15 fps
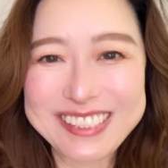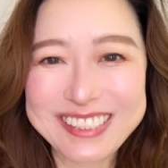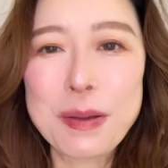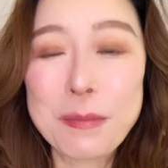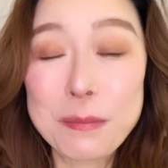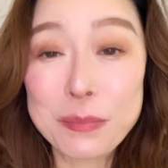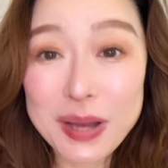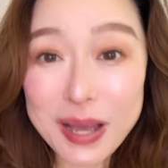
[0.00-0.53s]

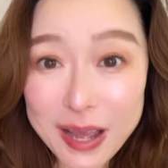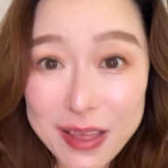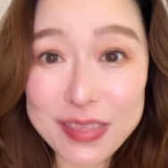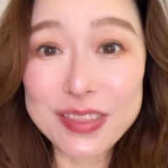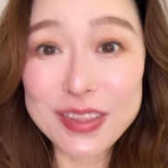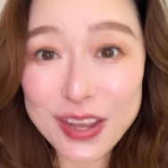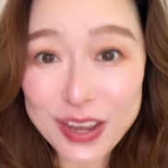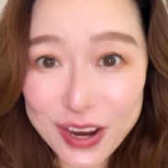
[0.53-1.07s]
But
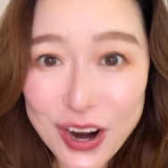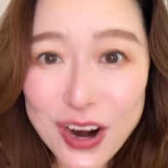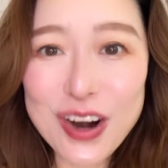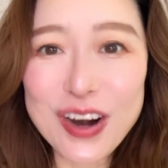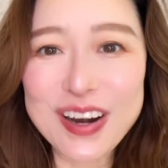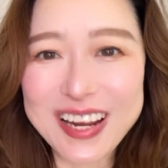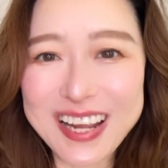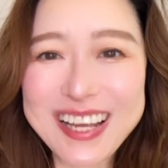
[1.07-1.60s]
they
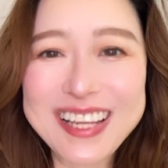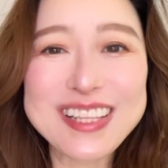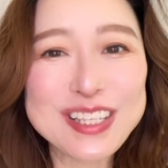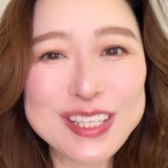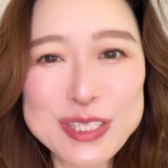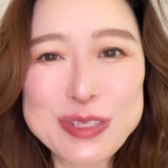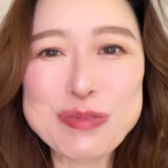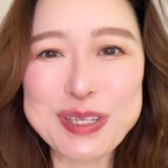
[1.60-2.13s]
are, and
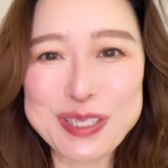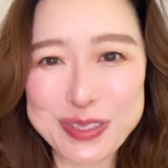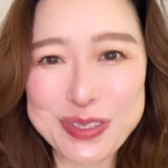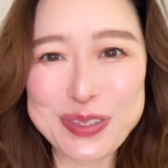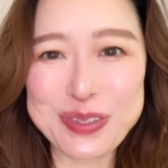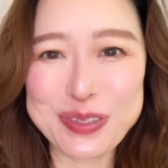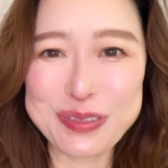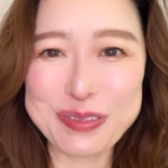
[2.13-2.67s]
this one
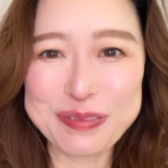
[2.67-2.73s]
too.